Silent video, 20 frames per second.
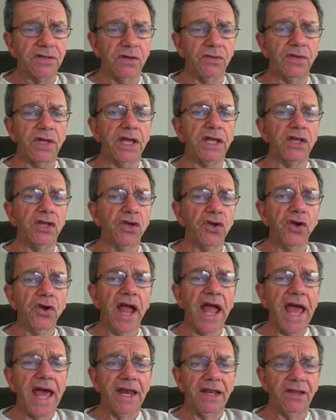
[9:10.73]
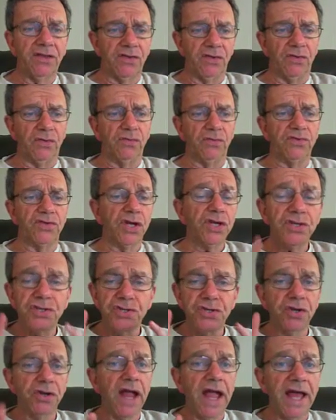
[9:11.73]
So that your attitude,
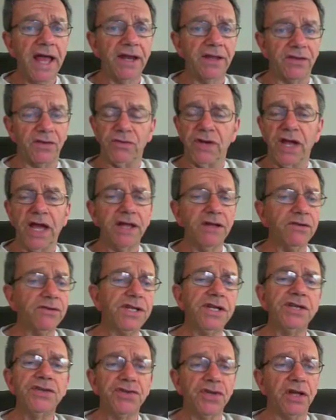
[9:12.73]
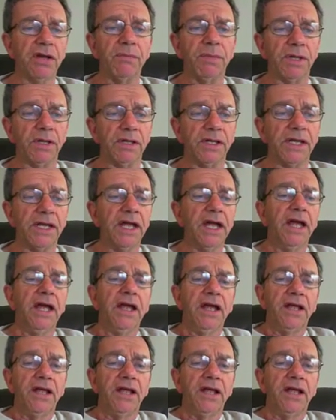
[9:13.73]
just your attitude, not your teaching ability,